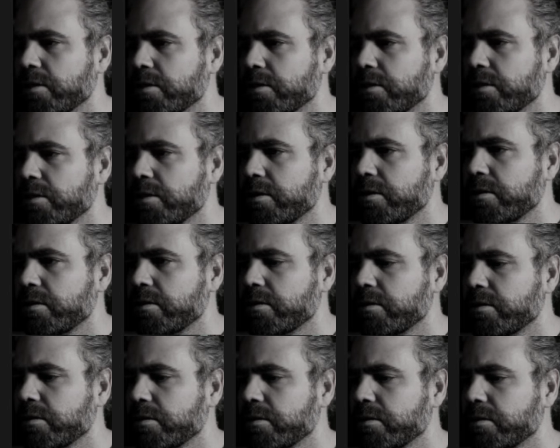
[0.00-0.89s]
Yeah,
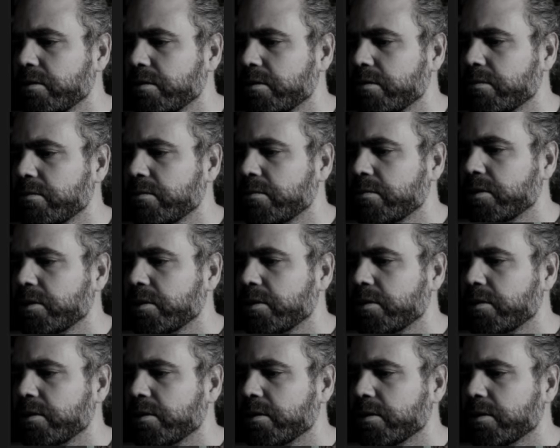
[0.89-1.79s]
let's go
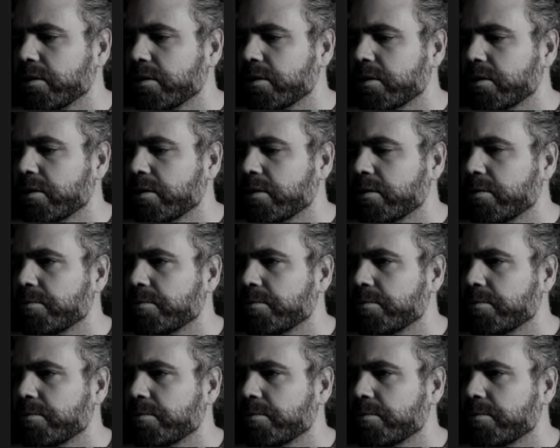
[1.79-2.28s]
like this.